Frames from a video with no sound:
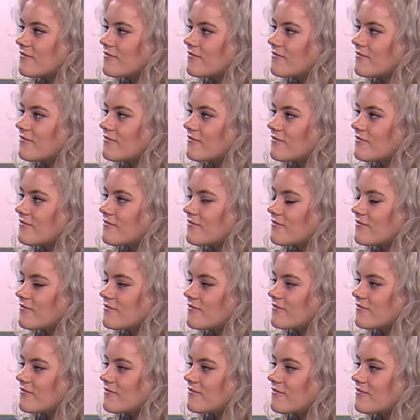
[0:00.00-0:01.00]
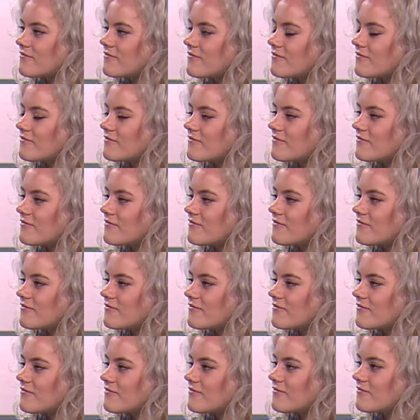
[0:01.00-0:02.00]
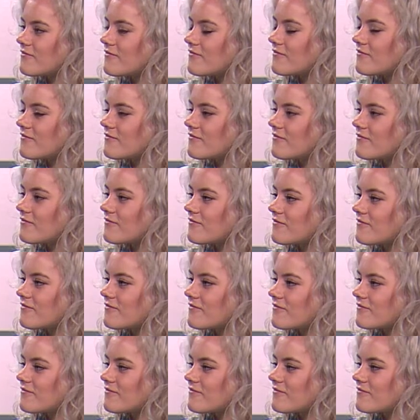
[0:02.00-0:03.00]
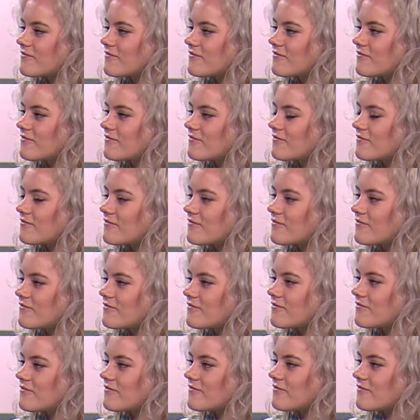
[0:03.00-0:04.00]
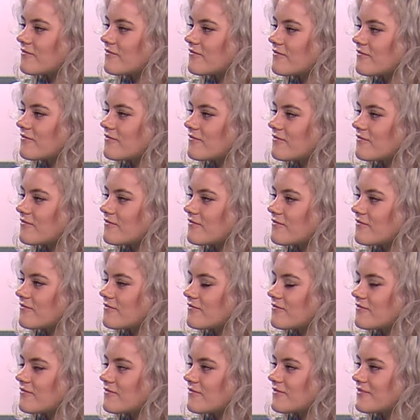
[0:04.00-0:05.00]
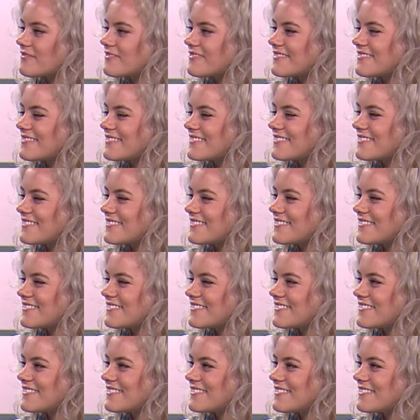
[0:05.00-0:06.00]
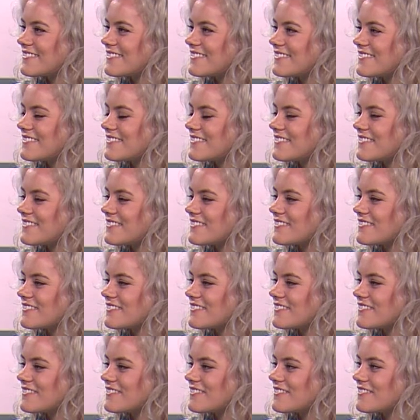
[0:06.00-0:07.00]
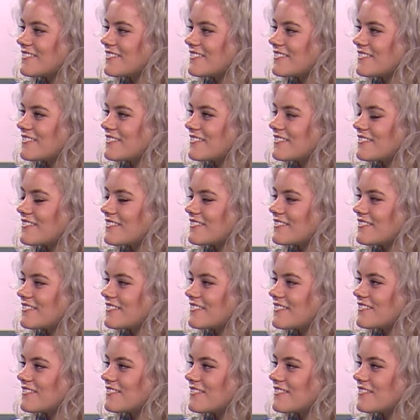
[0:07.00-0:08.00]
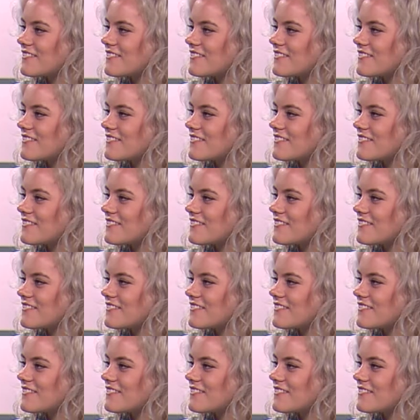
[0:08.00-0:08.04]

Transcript: (not speaking)